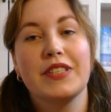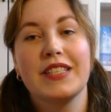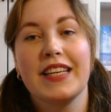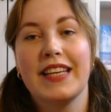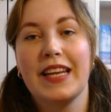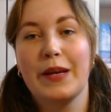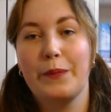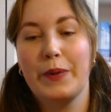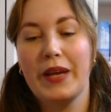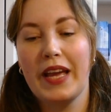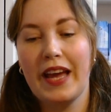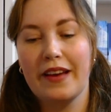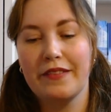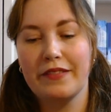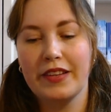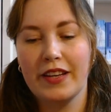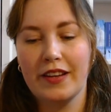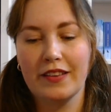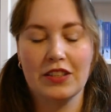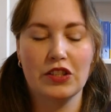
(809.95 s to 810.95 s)
and then we have
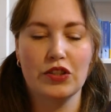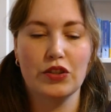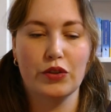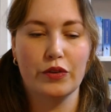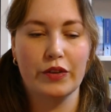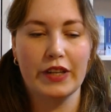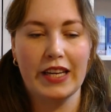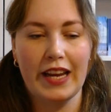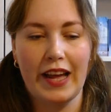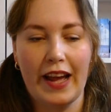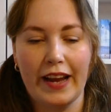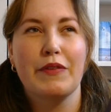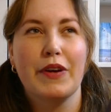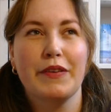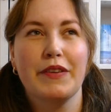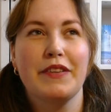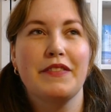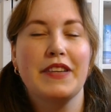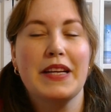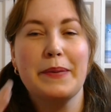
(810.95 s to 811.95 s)
another storyline where
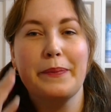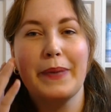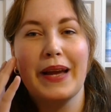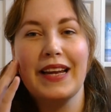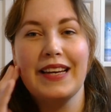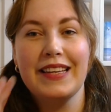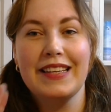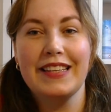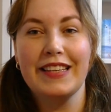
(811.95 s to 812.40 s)
we read mainly